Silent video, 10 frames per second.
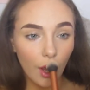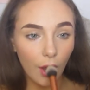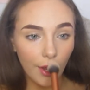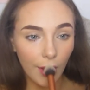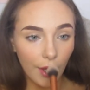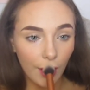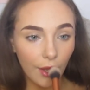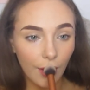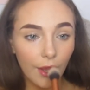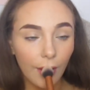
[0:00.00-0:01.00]

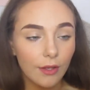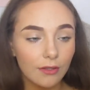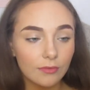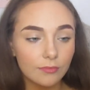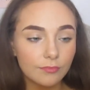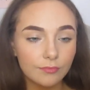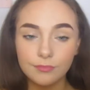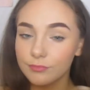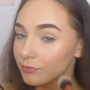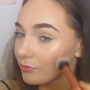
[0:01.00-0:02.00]

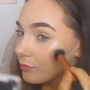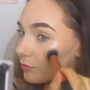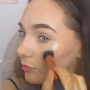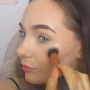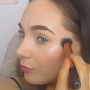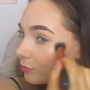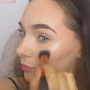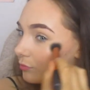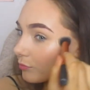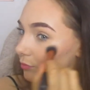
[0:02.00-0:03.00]

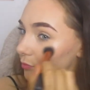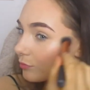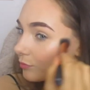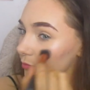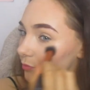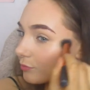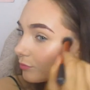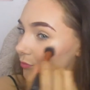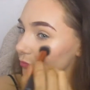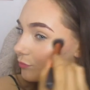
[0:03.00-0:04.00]

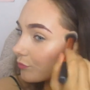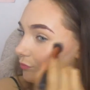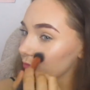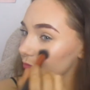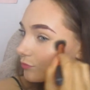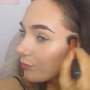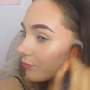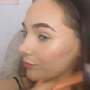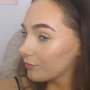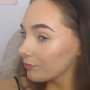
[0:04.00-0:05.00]

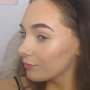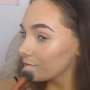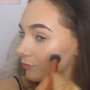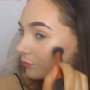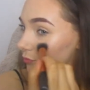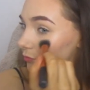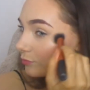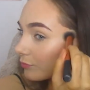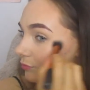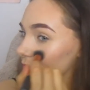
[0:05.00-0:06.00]

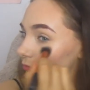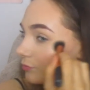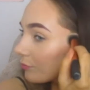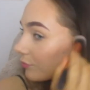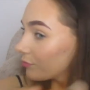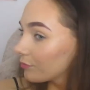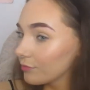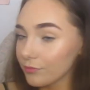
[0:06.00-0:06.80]
(silence)